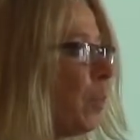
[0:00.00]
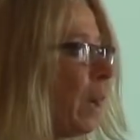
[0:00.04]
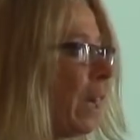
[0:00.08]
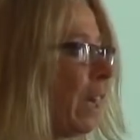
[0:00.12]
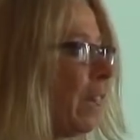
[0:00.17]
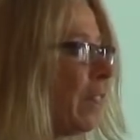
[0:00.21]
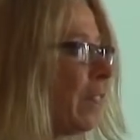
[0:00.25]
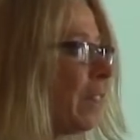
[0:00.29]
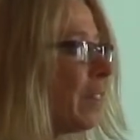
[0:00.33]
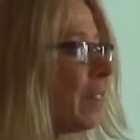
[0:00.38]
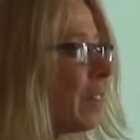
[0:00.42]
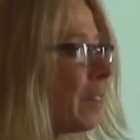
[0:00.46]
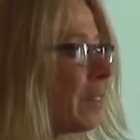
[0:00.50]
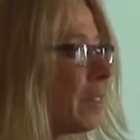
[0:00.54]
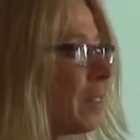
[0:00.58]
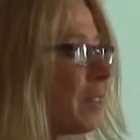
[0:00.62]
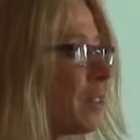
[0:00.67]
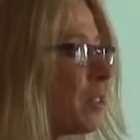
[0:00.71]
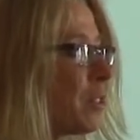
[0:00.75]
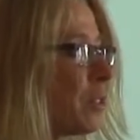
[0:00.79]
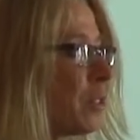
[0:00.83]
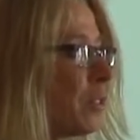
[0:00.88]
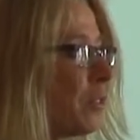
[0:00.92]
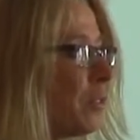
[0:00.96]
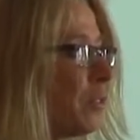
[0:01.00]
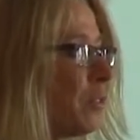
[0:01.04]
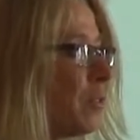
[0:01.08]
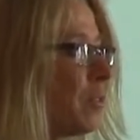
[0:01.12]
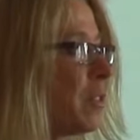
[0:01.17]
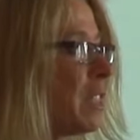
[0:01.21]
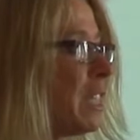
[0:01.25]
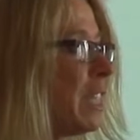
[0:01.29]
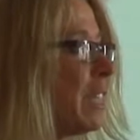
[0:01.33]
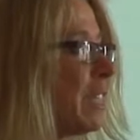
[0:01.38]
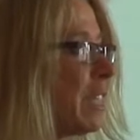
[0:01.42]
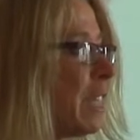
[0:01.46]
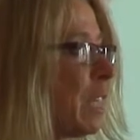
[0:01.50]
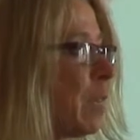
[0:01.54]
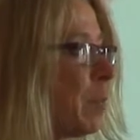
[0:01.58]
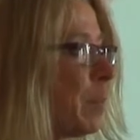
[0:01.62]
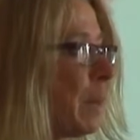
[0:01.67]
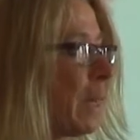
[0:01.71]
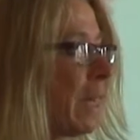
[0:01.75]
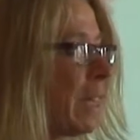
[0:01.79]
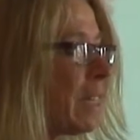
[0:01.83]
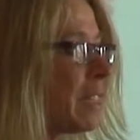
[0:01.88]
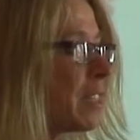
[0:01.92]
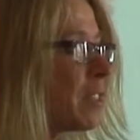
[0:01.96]
when I sort of dig
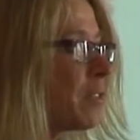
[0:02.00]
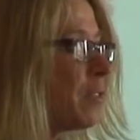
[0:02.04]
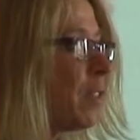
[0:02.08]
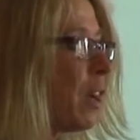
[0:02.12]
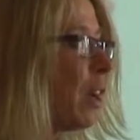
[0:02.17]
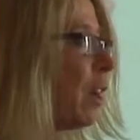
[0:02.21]
deep and ask